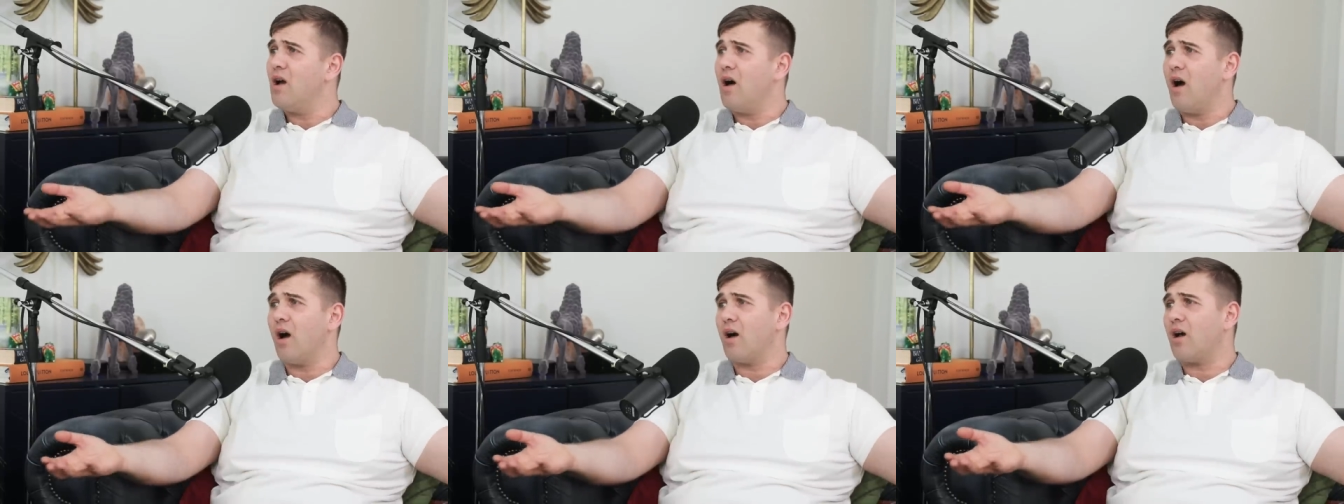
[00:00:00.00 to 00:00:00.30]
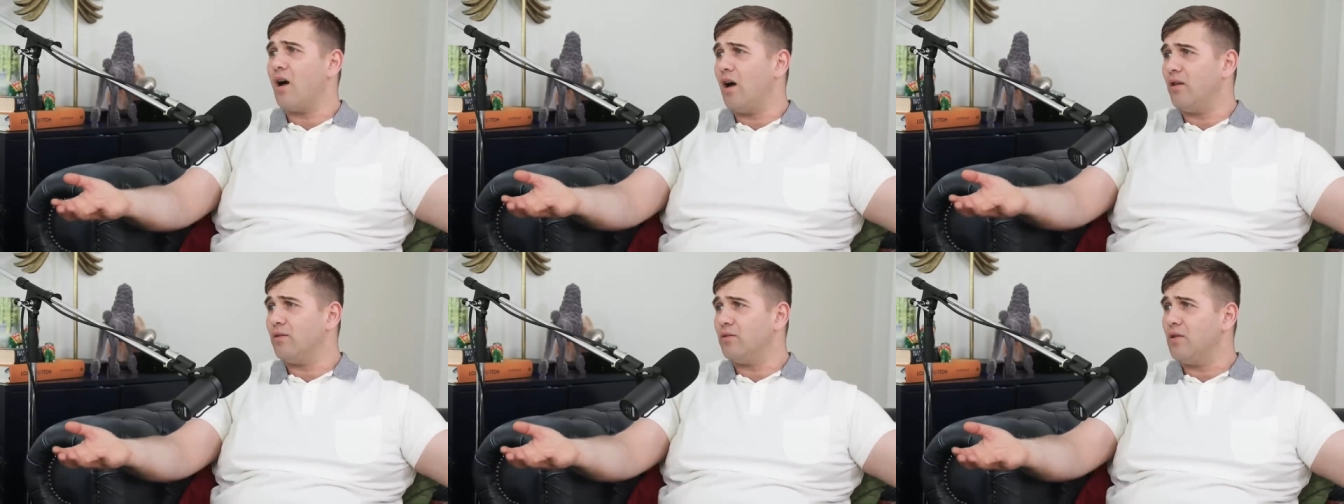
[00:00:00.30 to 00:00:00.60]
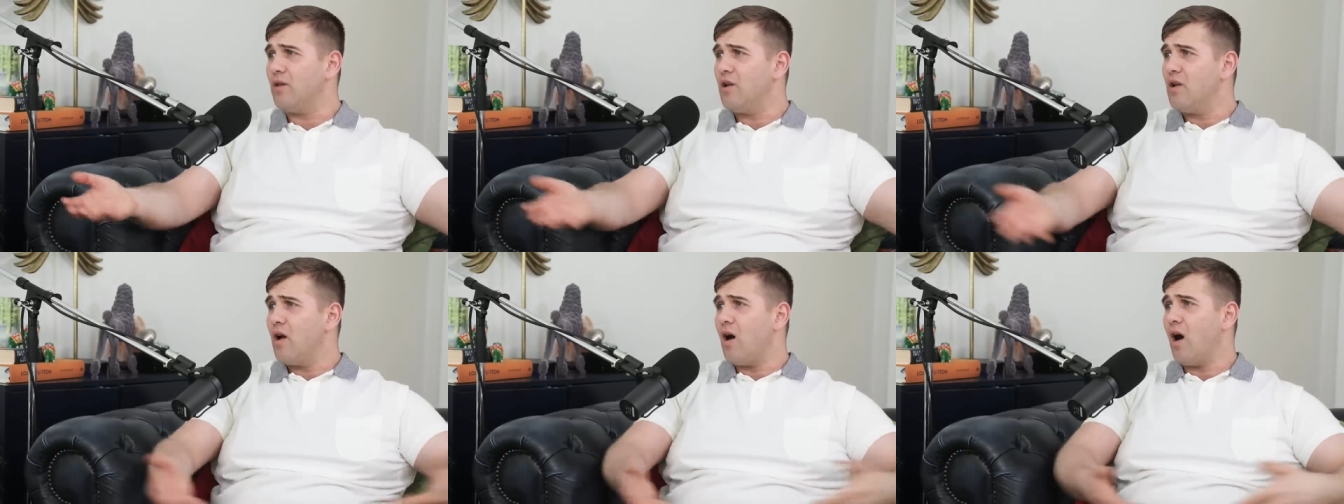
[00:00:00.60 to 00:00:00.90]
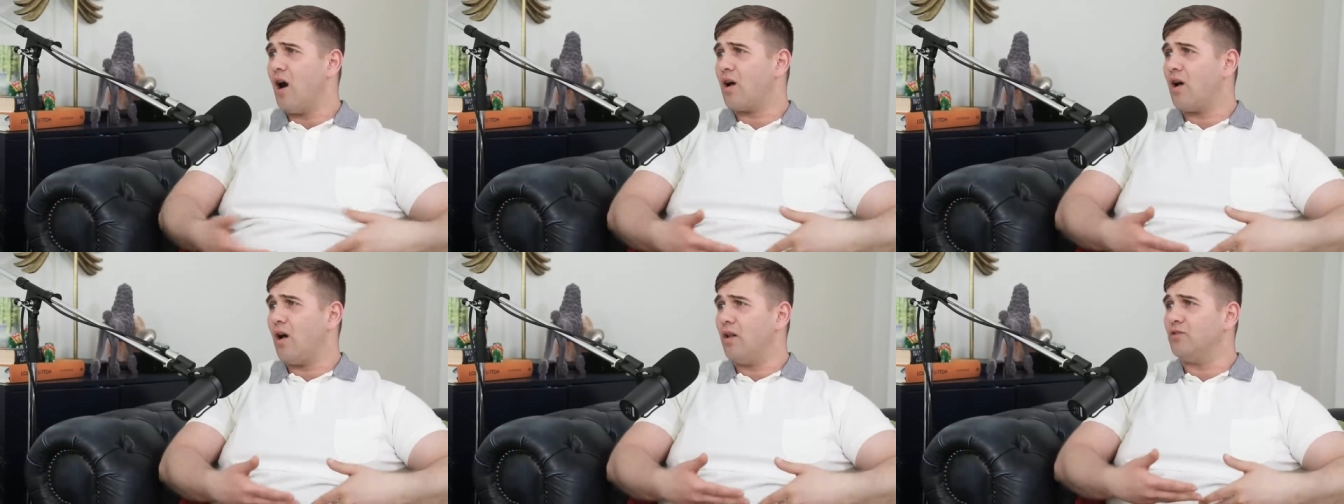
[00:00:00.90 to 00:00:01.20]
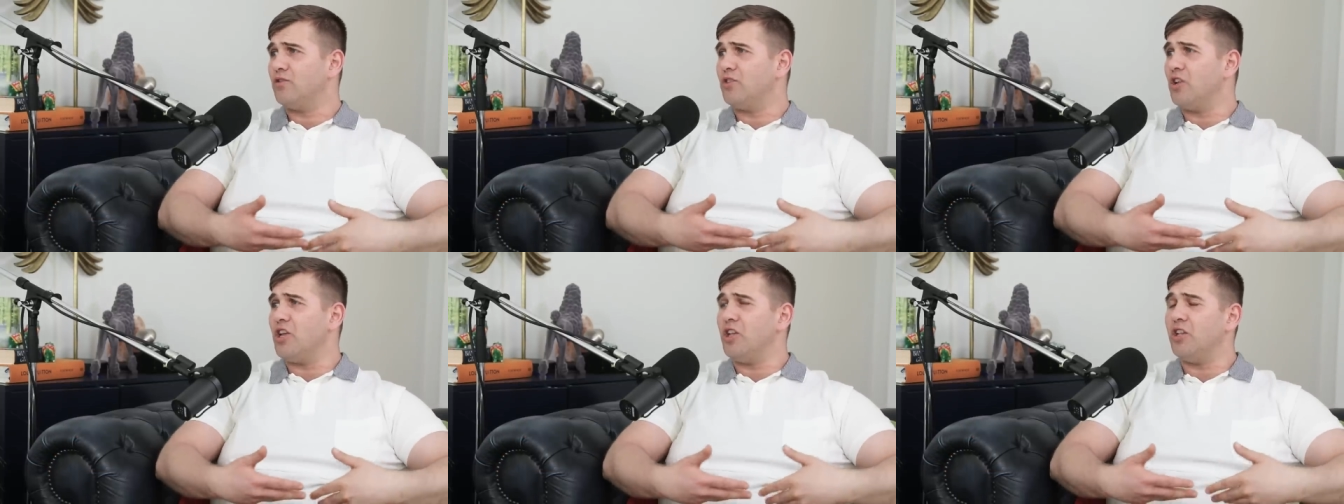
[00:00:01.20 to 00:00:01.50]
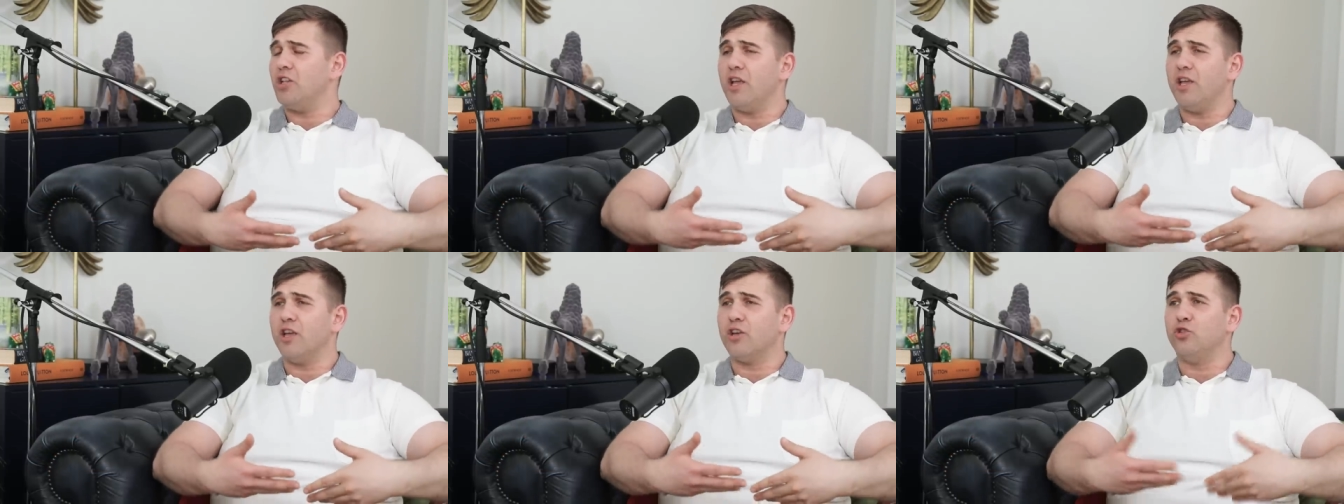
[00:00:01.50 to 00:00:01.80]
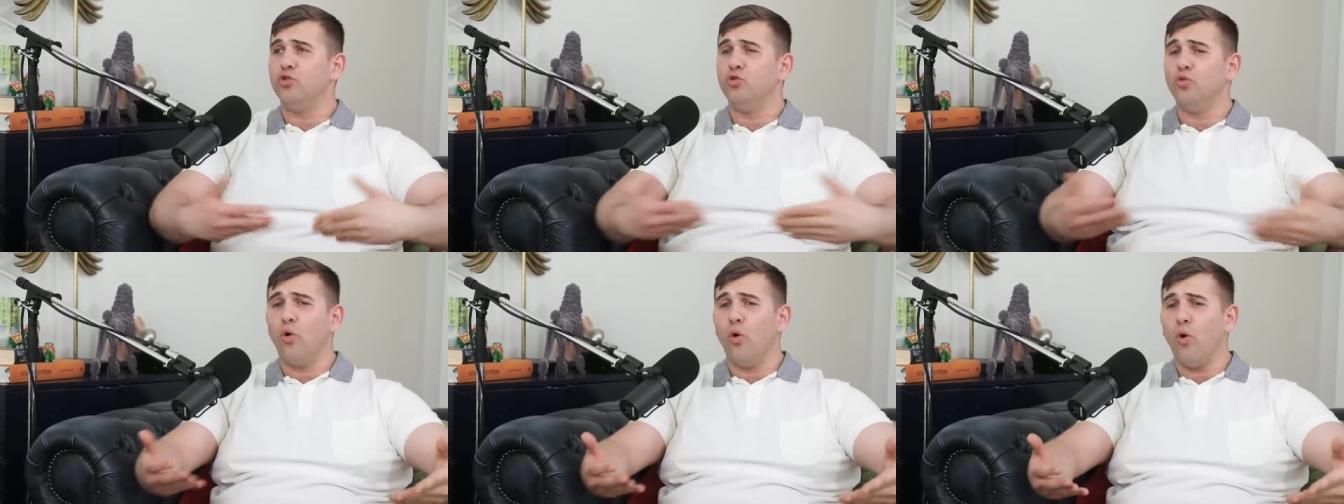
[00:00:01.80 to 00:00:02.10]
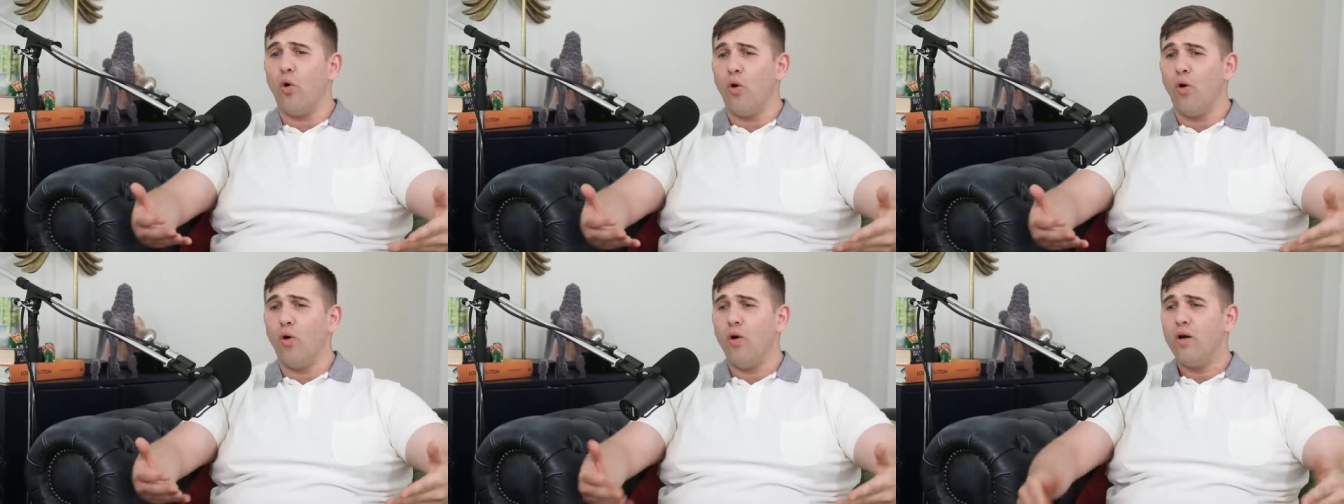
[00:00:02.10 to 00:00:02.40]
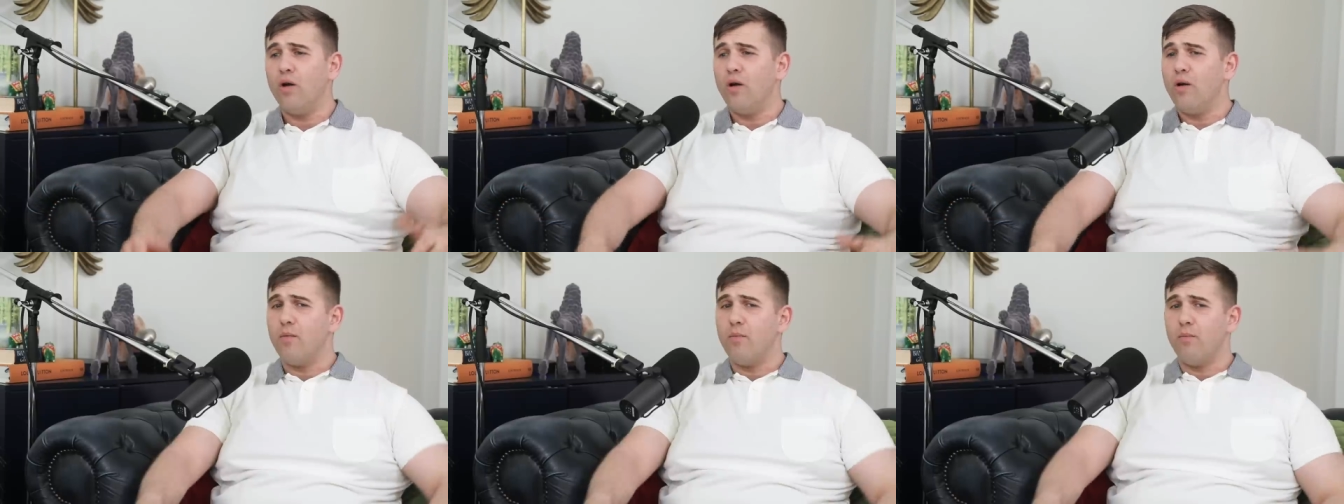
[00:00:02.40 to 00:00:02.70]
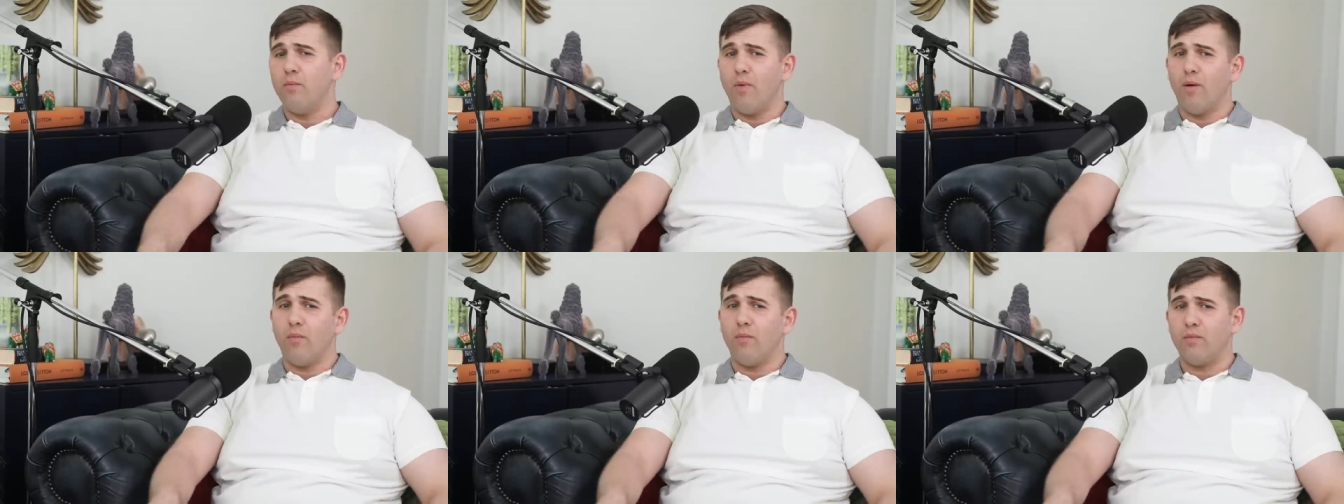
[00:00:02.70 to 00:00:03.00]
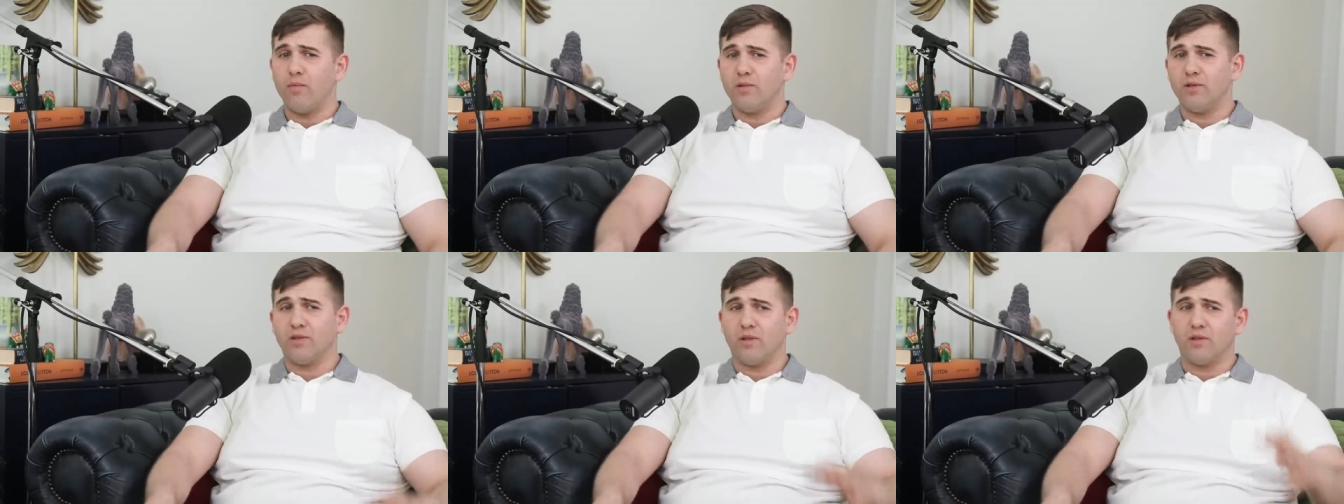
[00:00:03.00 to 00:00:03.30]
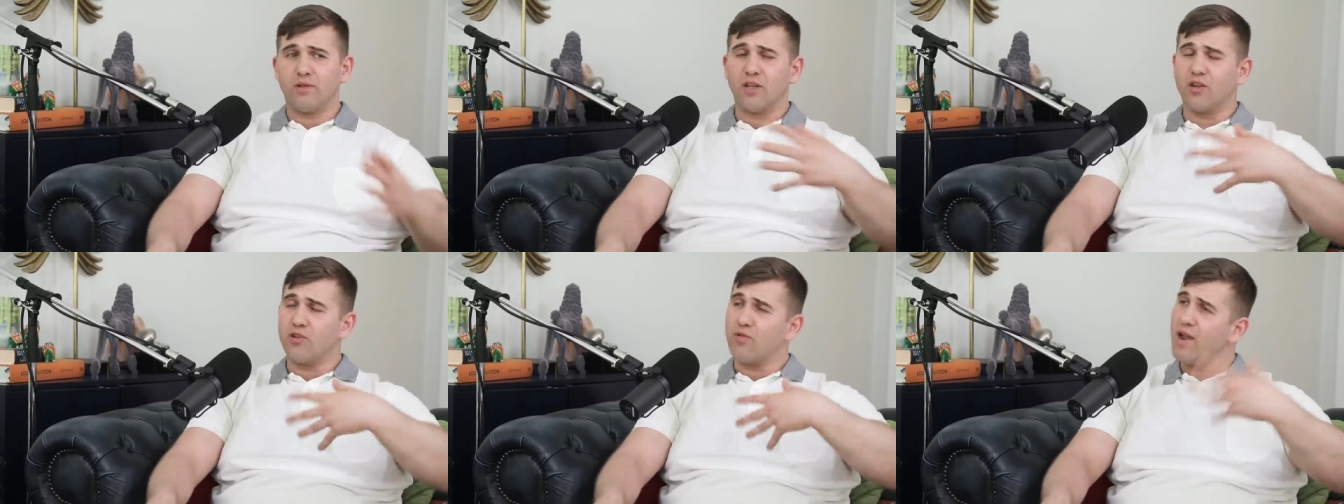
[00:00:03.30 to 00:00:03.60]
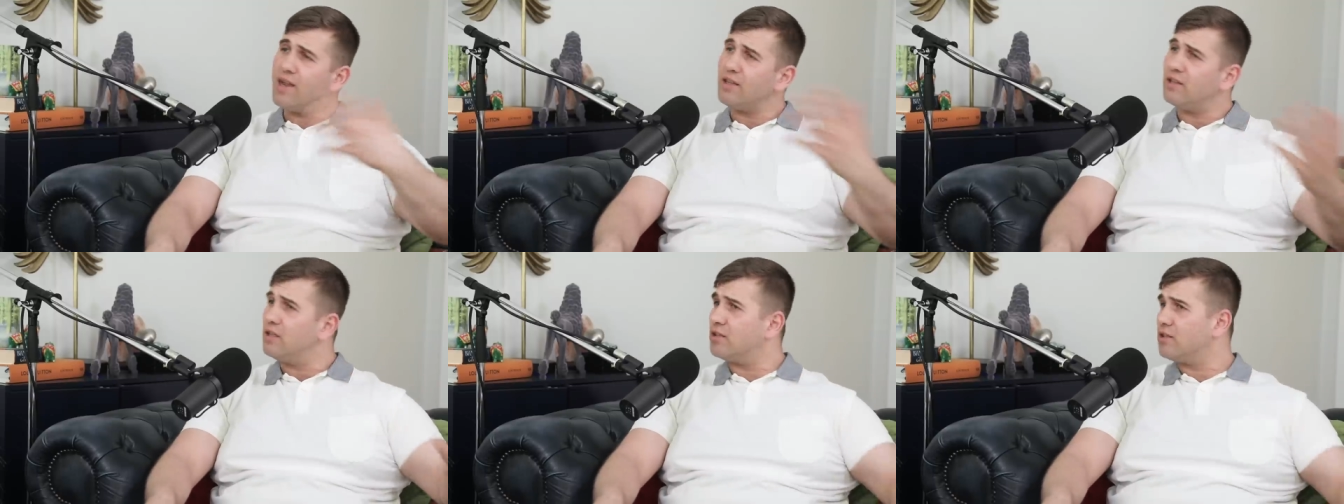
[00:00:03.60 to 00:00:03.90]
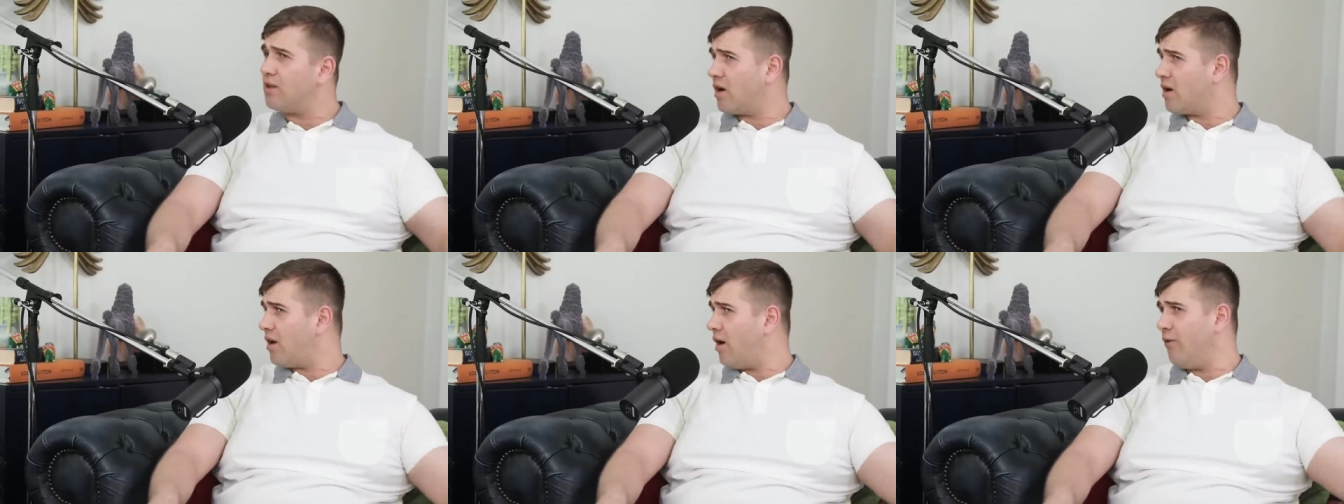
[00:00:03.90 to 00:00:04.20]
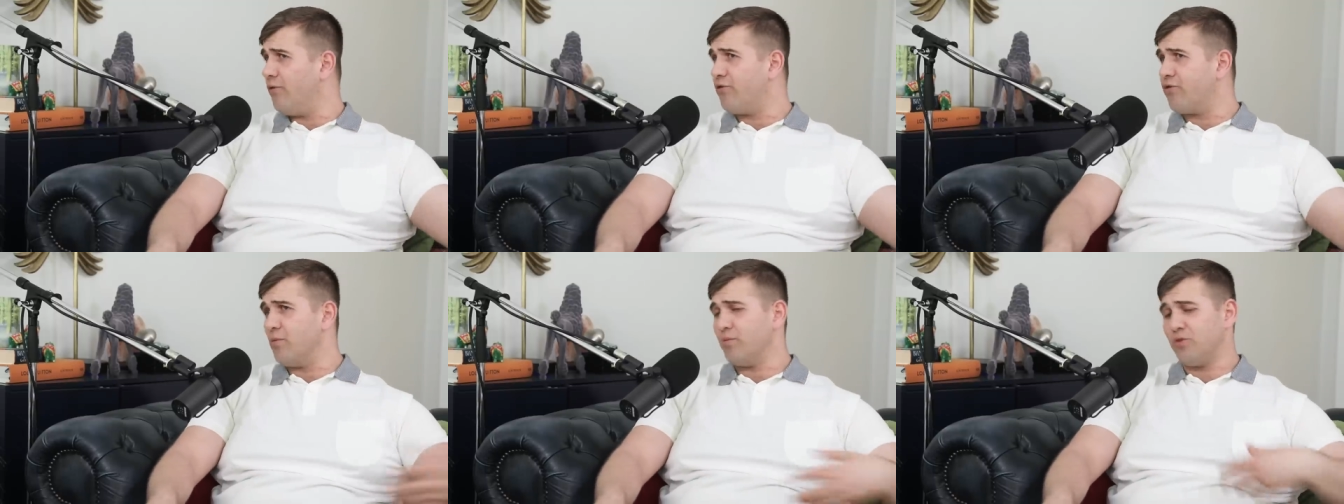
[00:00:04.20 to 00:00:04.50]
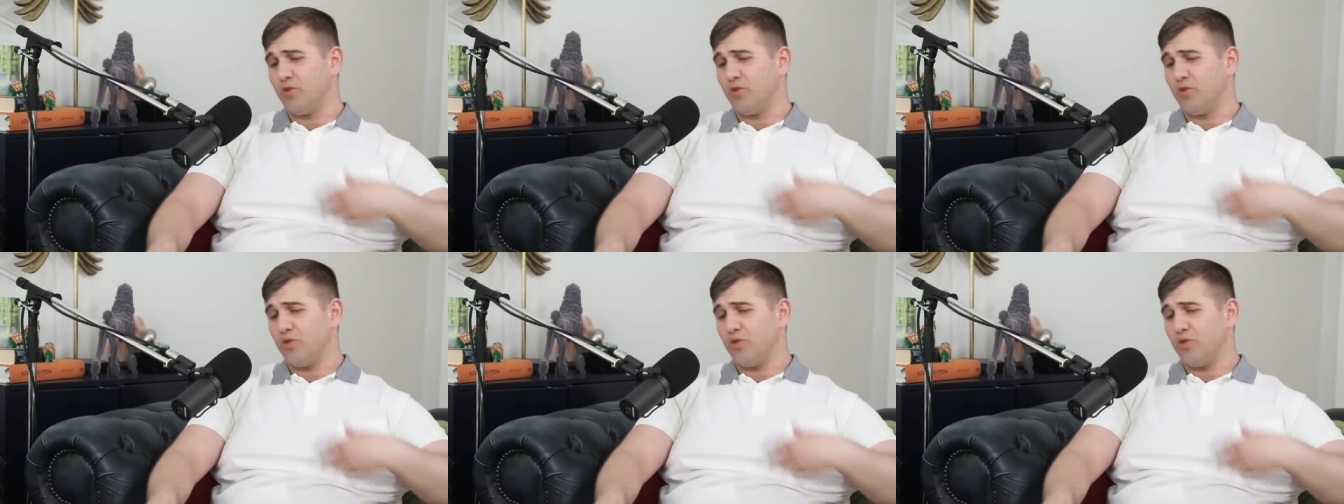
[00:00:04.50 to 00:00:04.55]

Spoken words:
I can't ignore the greatness I come from.